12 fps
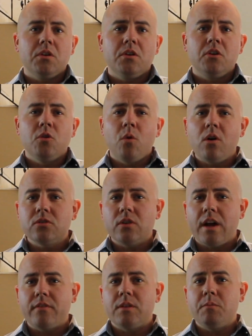You also
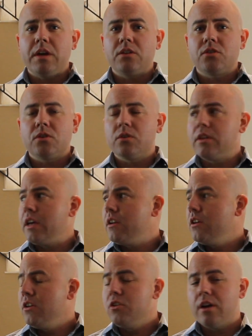have to make sure that
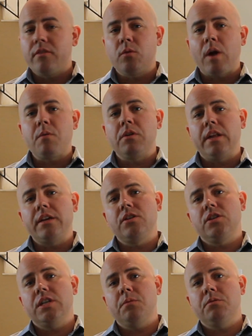you have the right
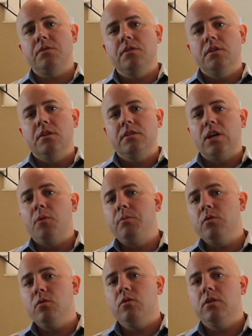relationships to help
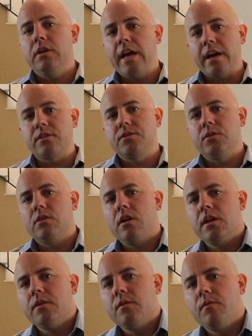you execute
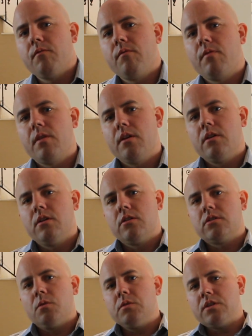on it.
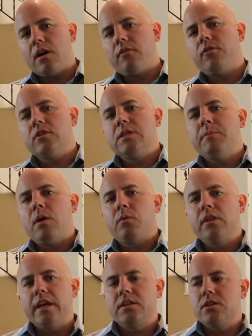So I'm going to talk first about
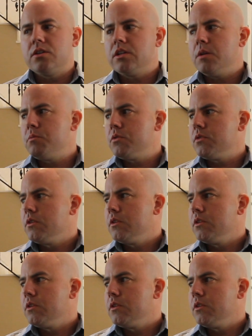relationships.